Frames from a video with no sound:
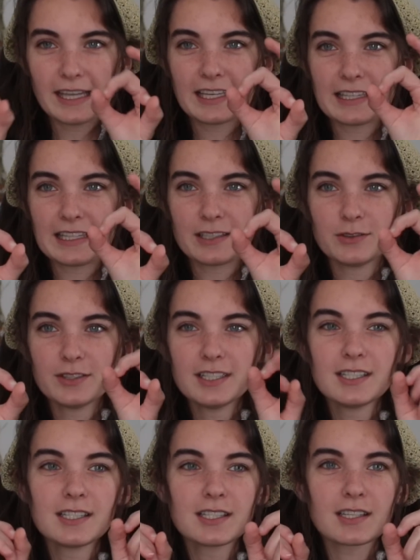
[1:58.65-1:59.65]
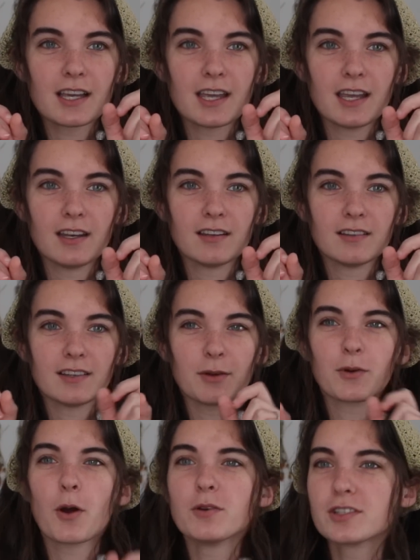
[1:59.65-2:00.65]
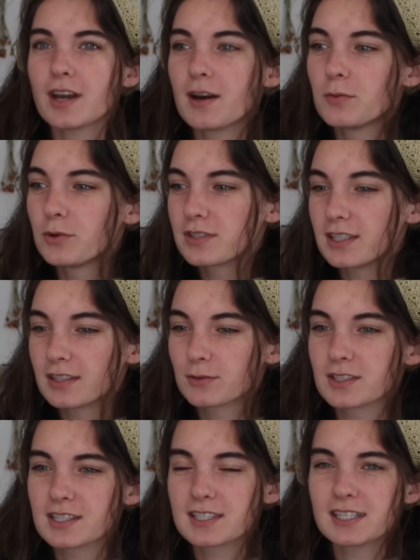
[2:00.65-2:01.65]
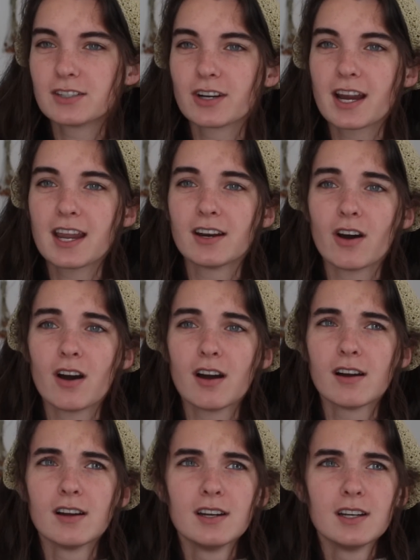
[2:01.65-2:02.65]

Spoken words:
like little ones, and they were ocean animals. I think there was a stingray and a